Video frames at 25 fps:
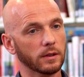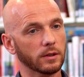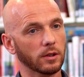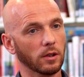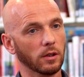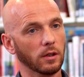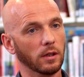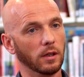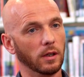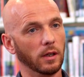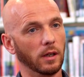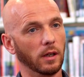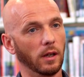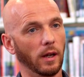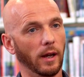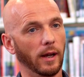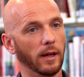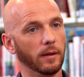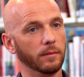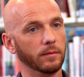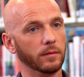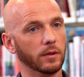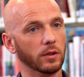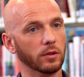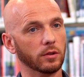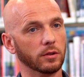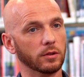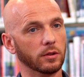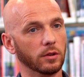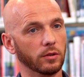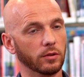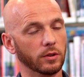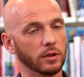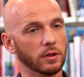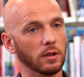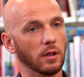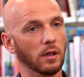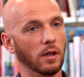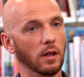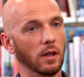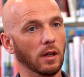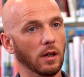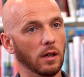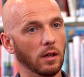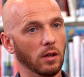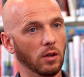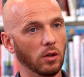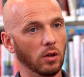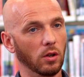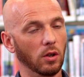certainly. There is
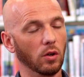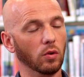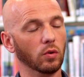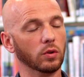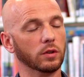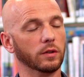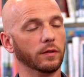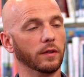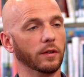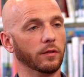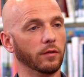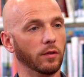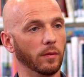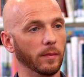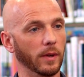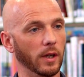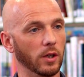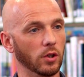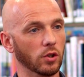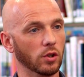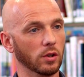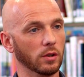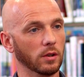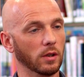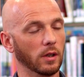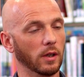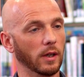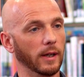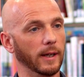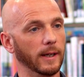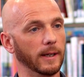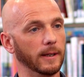loads of information.